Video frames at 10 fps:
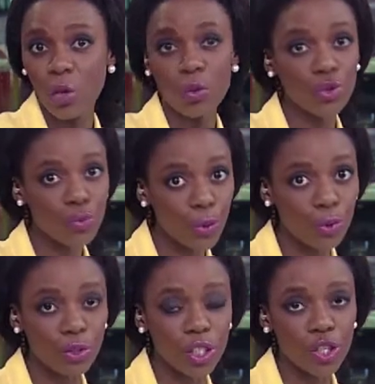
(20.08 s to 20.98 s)
It was
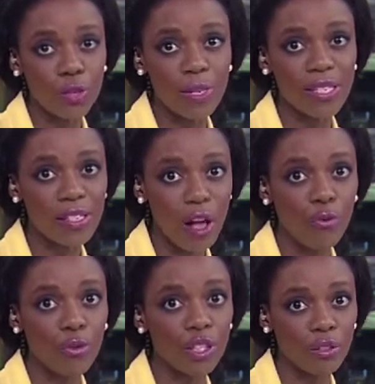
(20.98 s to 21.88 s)
ruled to be
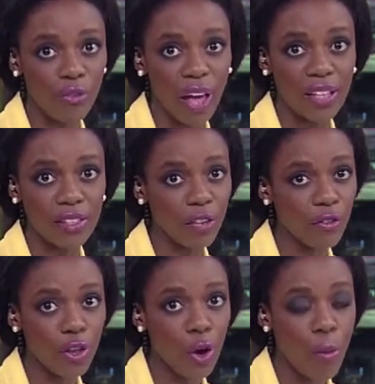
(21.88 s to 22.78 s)
self-defense,
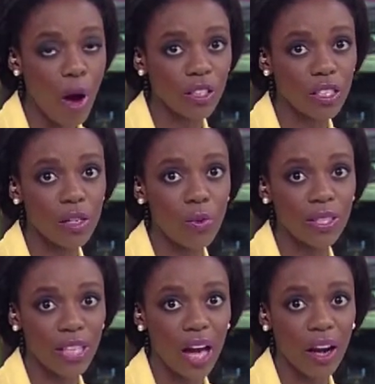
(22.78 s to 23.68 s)
even though Martin
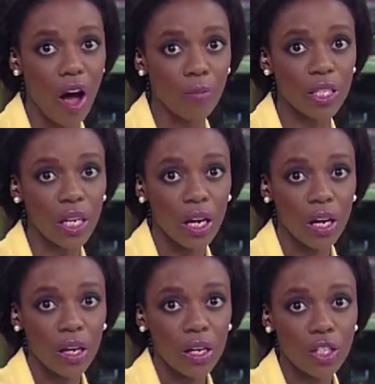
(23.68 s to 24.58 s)
was unarmed.
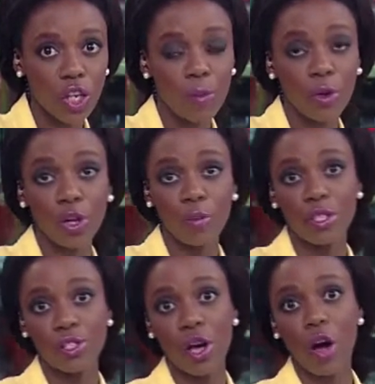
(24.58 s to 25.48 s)

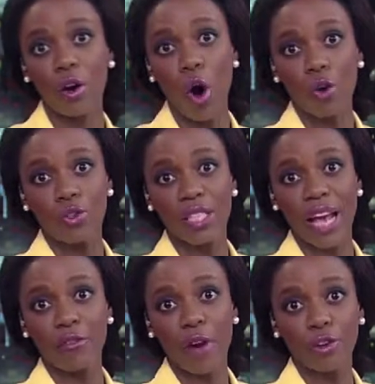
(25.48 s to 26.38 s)
Comissiong,
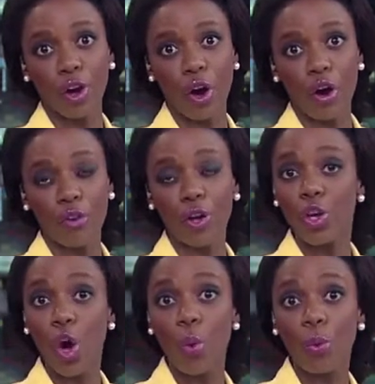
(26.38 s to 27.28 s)
host and founder of a
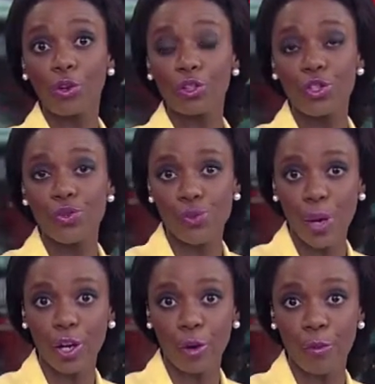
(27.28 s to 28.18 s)
Your World
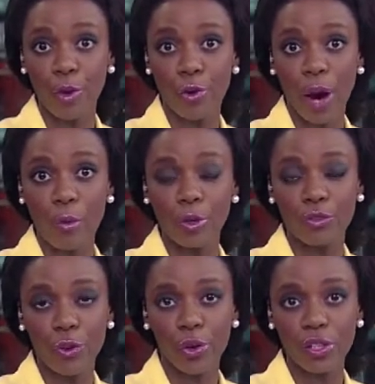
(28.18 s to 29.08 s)
News radio program,
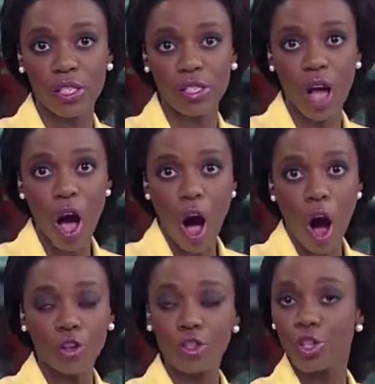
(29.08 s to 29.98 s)
which focuses
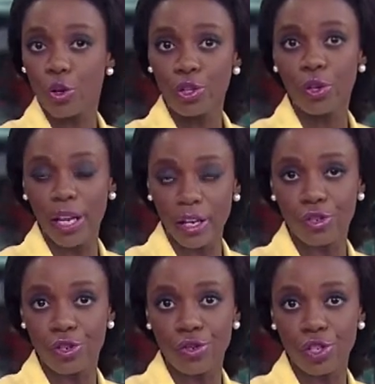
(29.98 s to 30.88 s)
on social
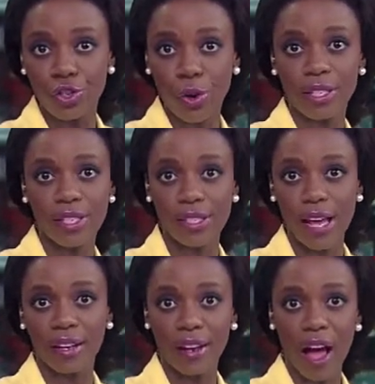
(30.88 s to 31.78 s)
issues, joins
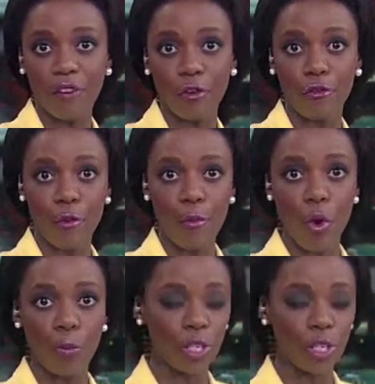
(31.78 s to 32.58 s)
us live for more